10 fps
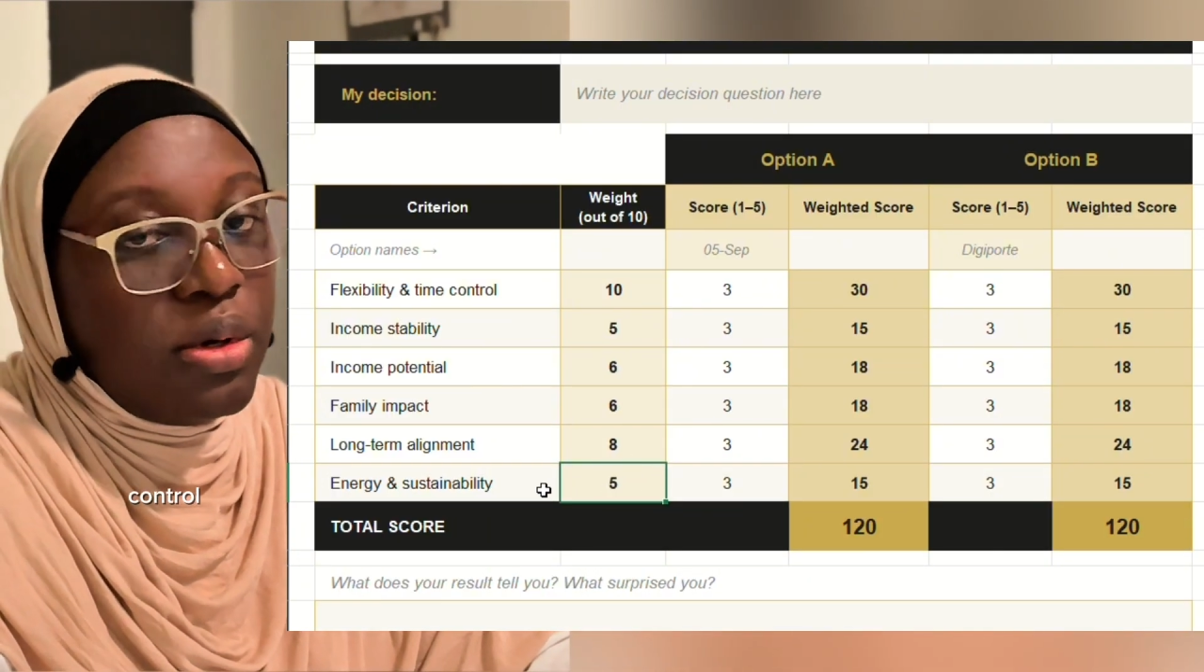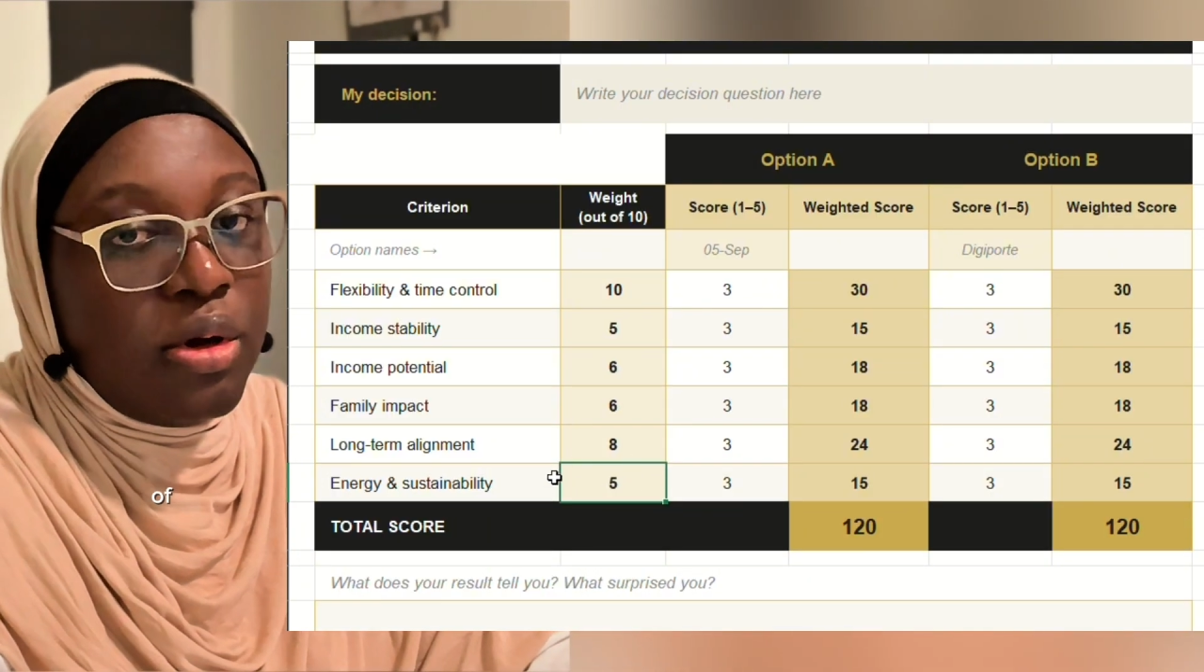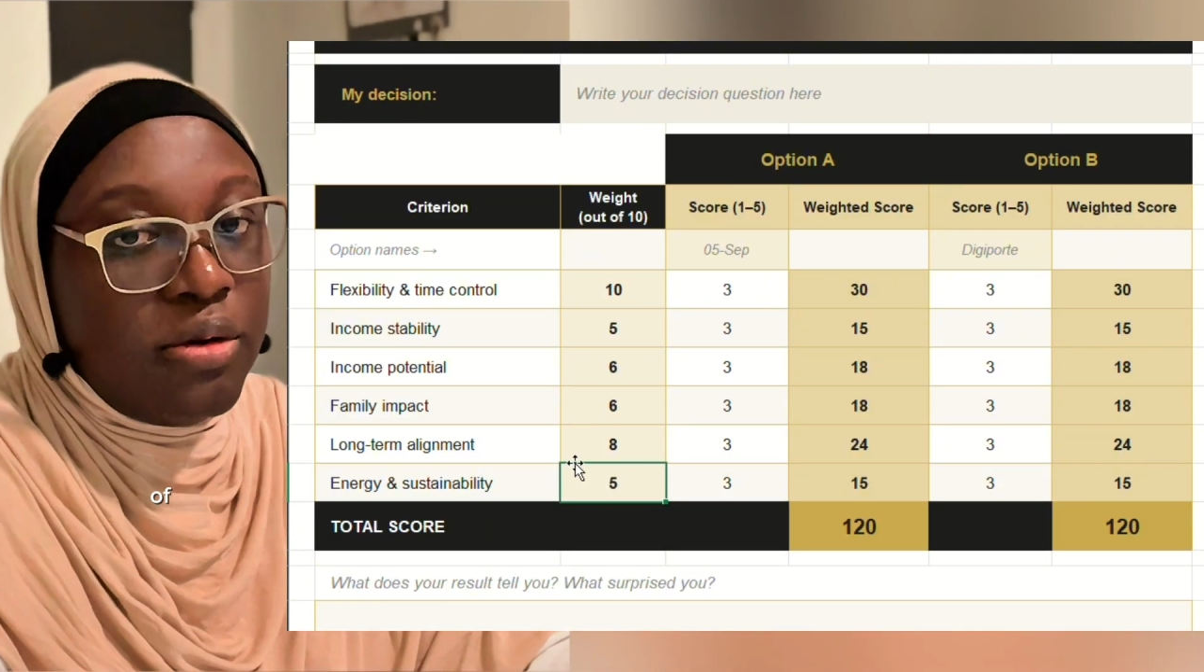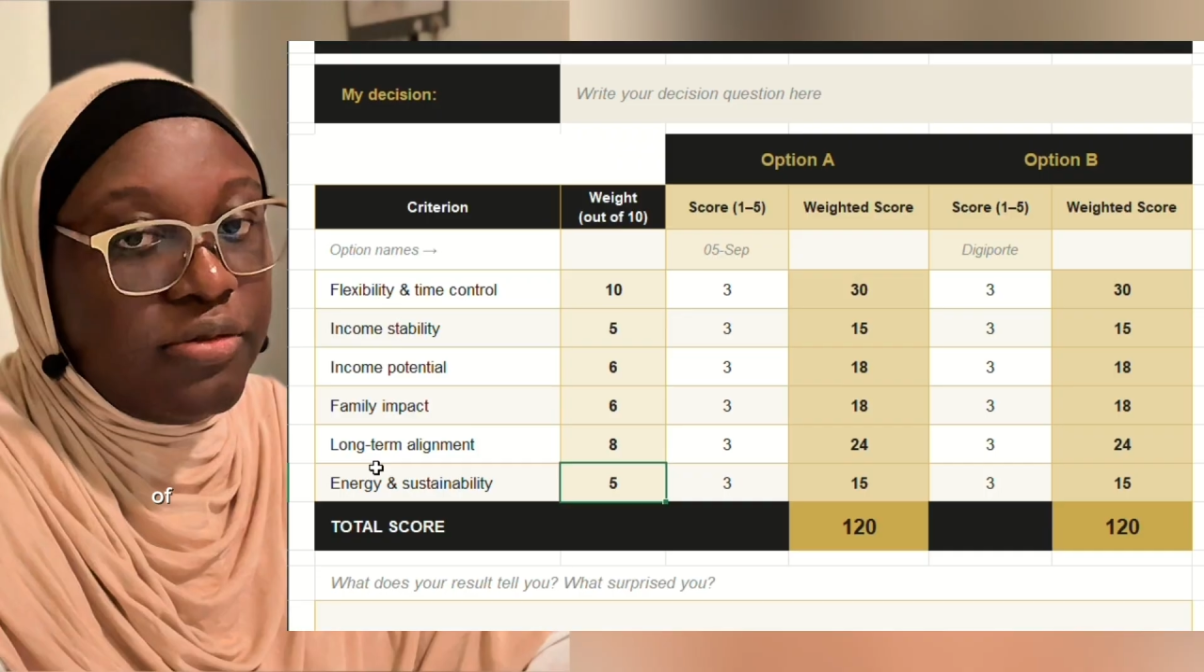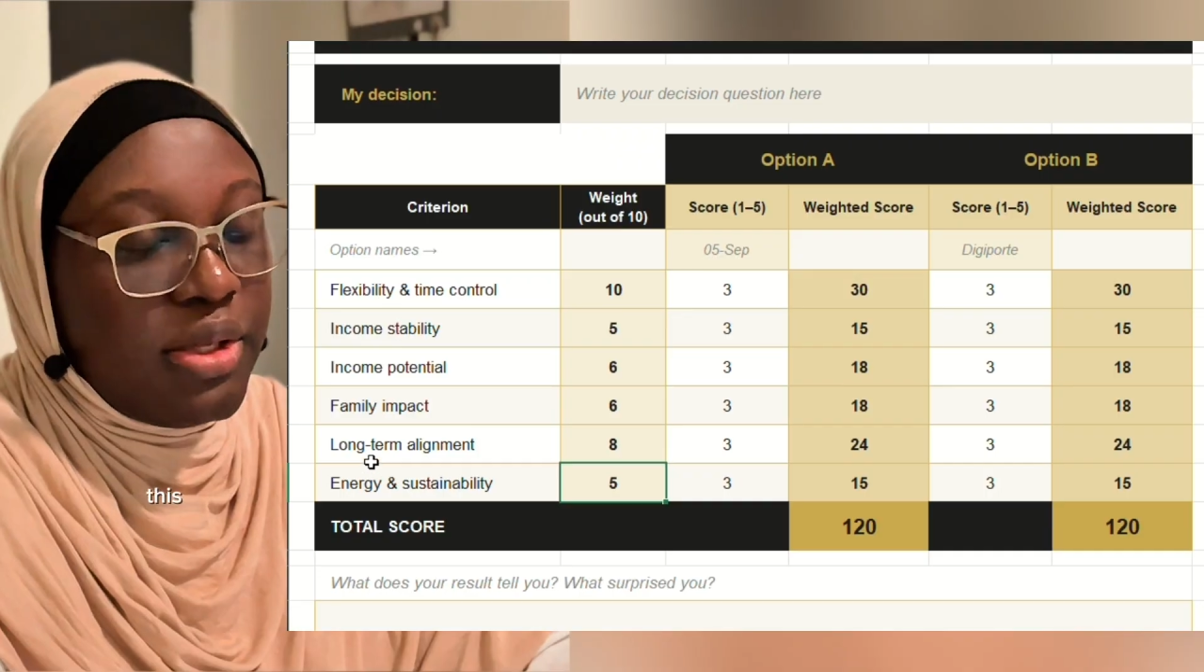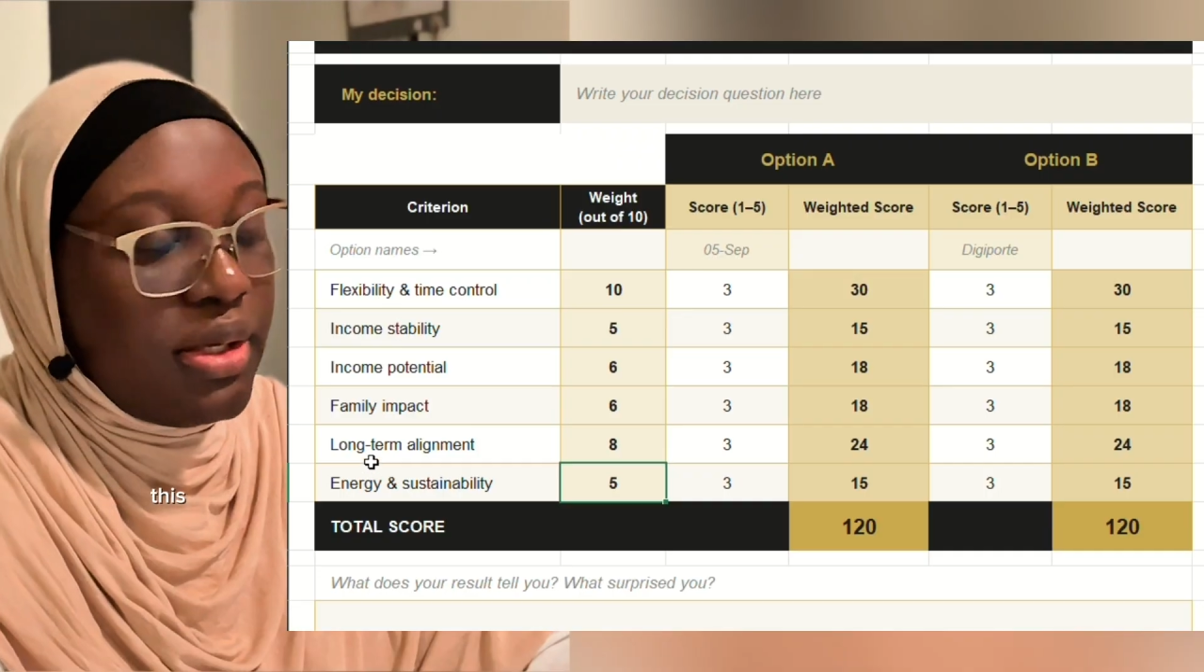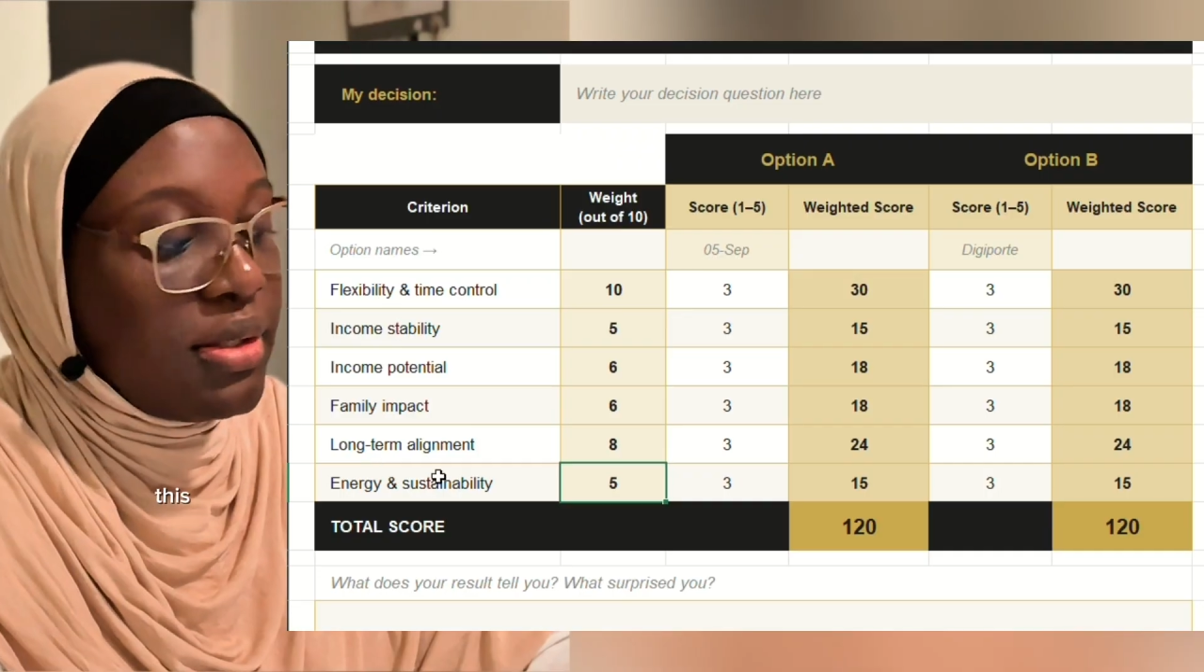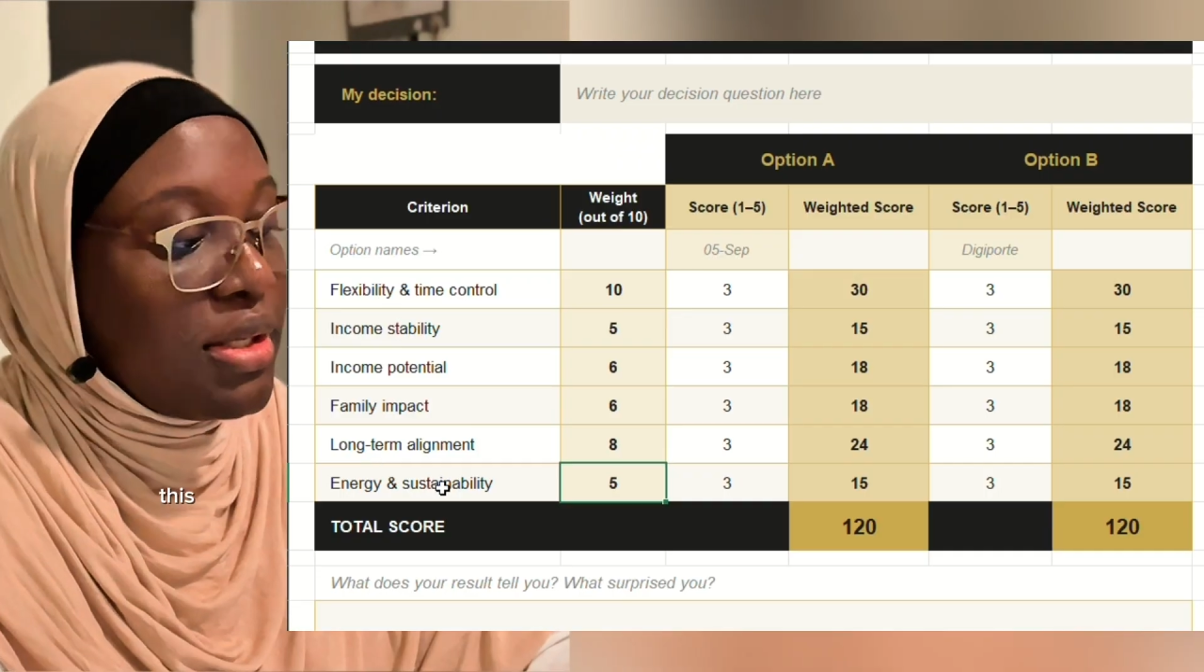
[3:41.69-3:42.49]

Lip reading: of this.